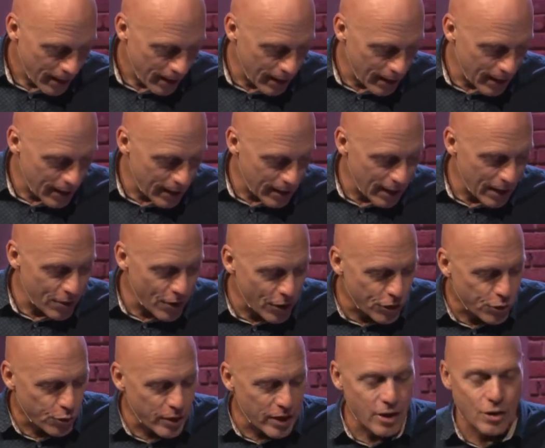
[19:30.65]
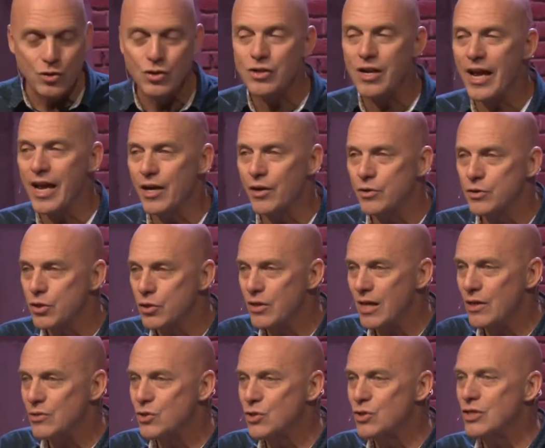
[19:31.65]
And then 3 years later,
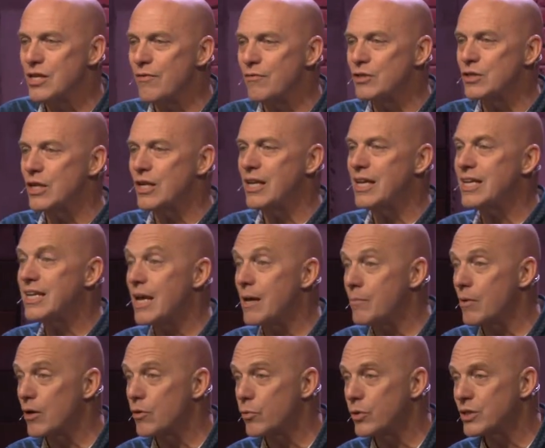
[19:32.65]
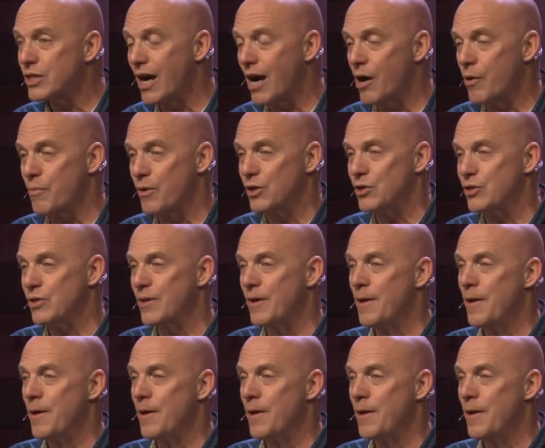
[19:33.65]
2017, he came out of retirement.